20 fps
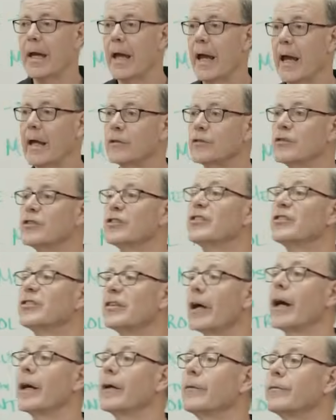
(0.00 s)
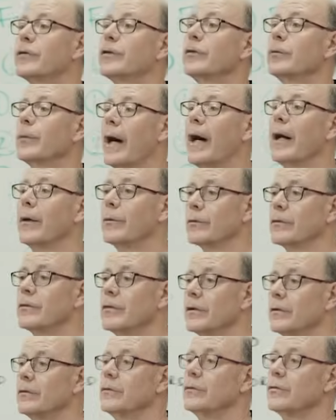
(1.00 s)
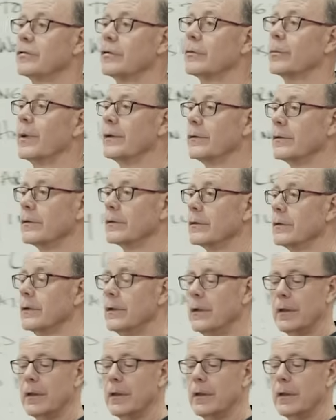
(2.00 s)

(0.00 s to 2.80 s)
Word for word: and starved you out till you surrendered.